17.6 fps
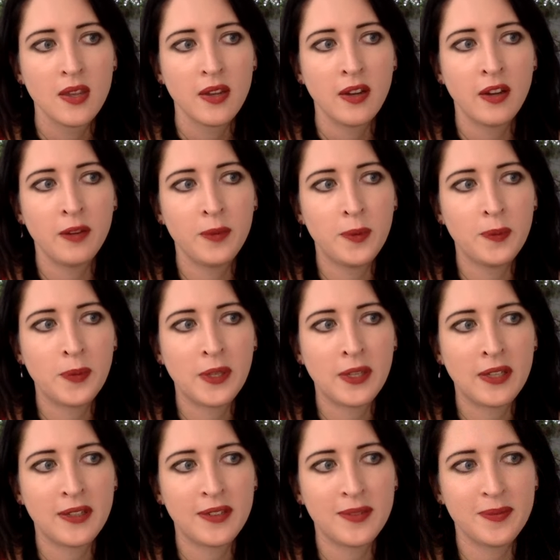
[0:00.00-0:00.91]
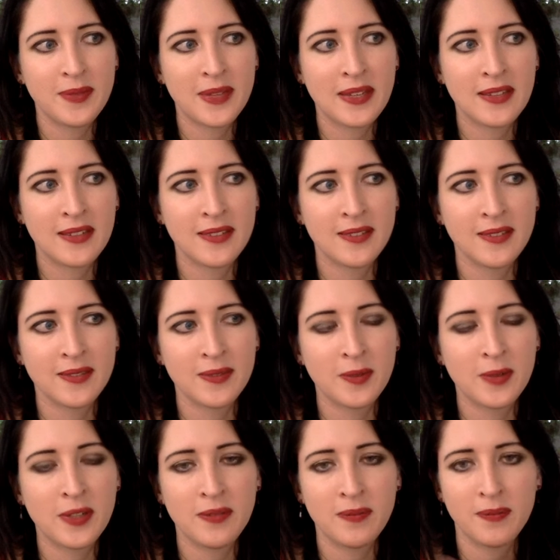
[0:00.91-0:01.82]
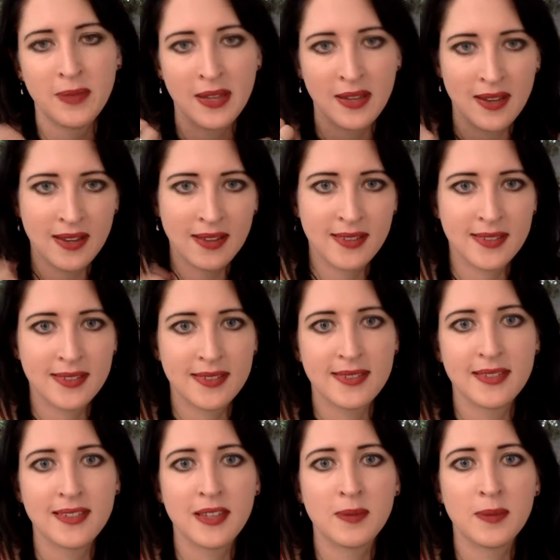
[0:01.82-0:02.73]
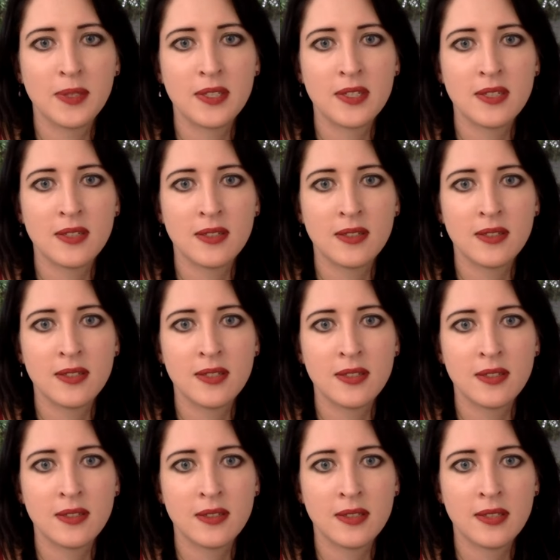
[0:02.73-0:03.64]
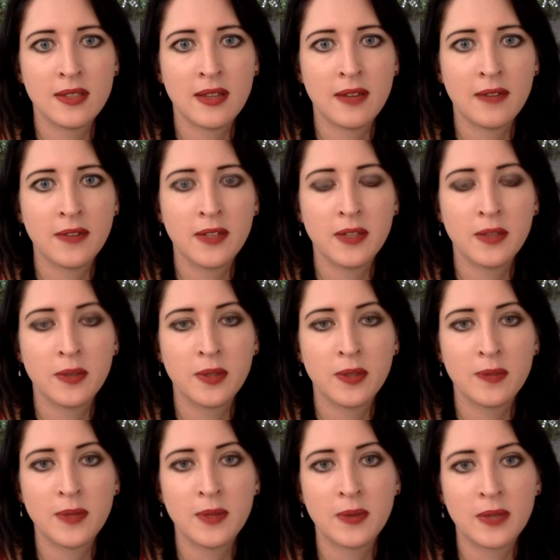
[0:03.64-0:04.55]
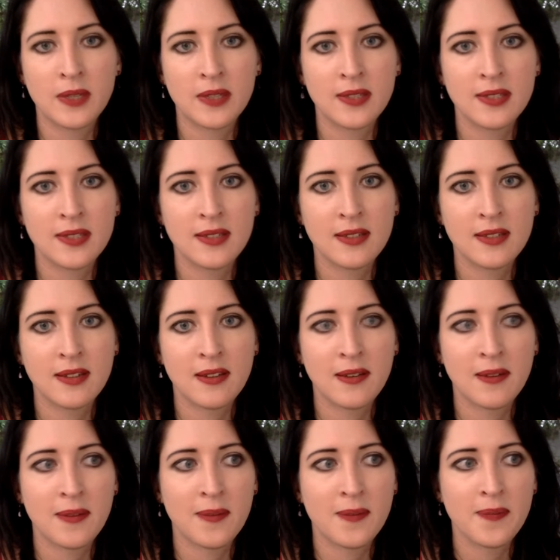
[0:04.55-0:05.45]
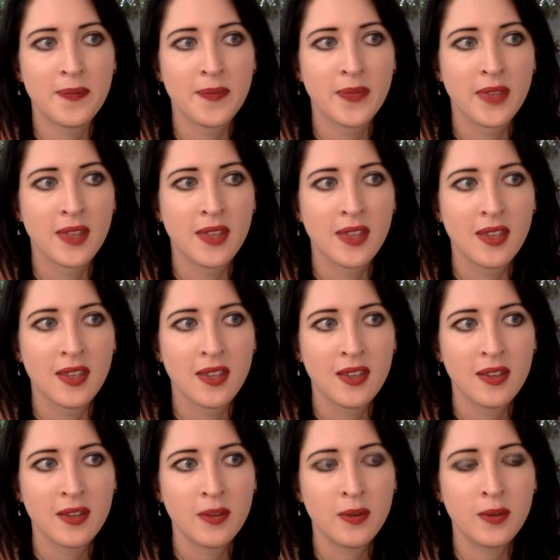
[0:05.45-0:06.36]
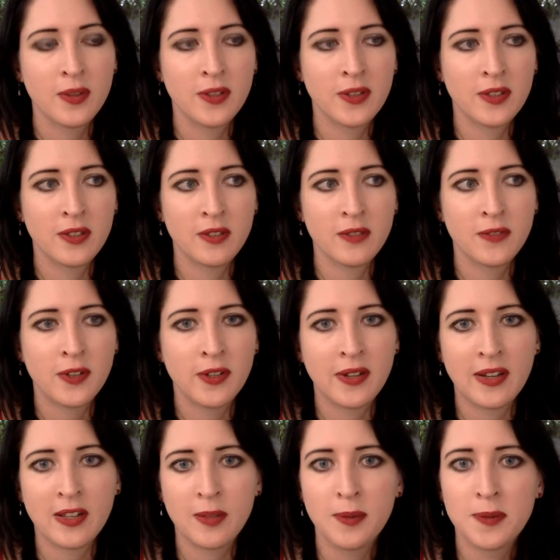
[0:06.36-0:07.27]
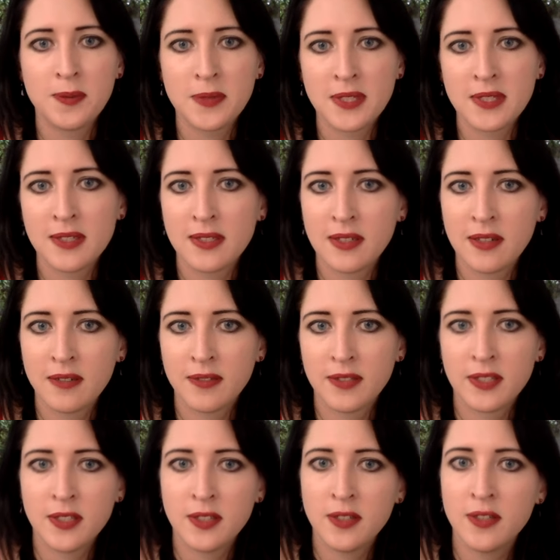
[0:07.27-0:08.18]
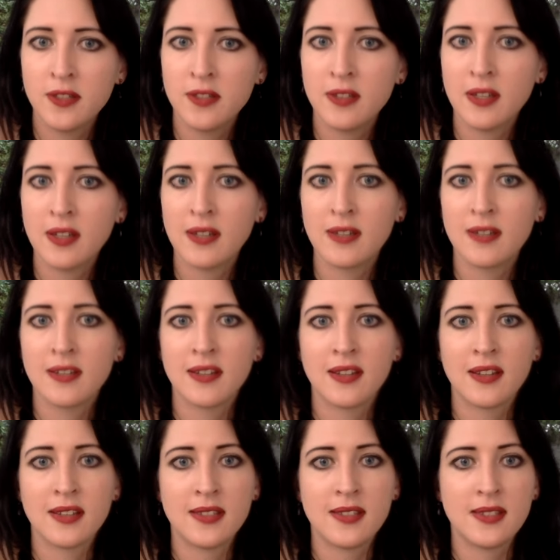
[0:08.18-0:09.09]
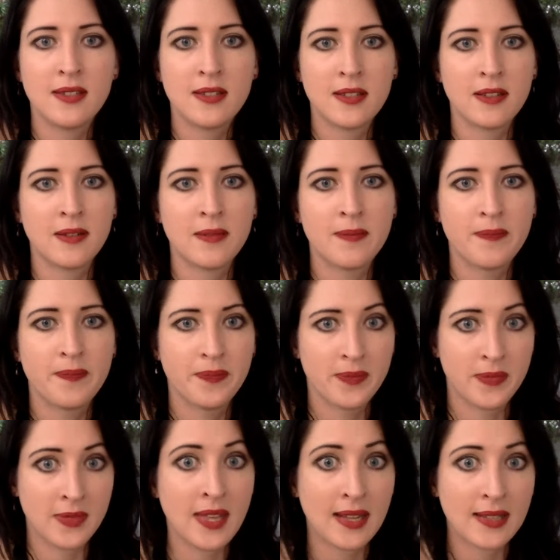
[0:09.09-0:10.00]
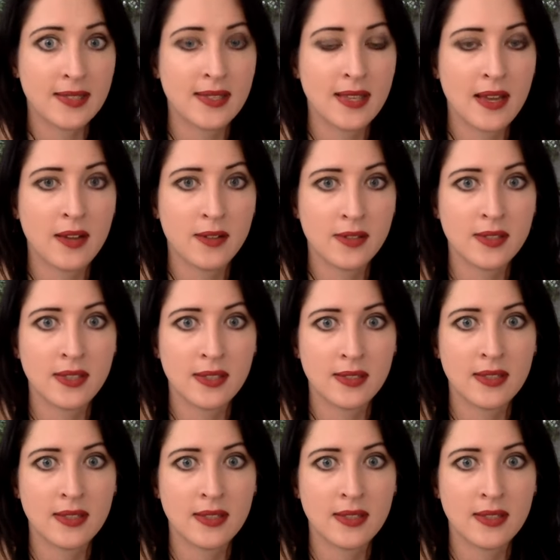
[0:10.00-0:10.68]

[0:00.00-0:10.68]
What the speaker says: I remember my ex coming to South Africa with me once, and we were going through photo albums and stuff, as you do, and I said to him, that's the house,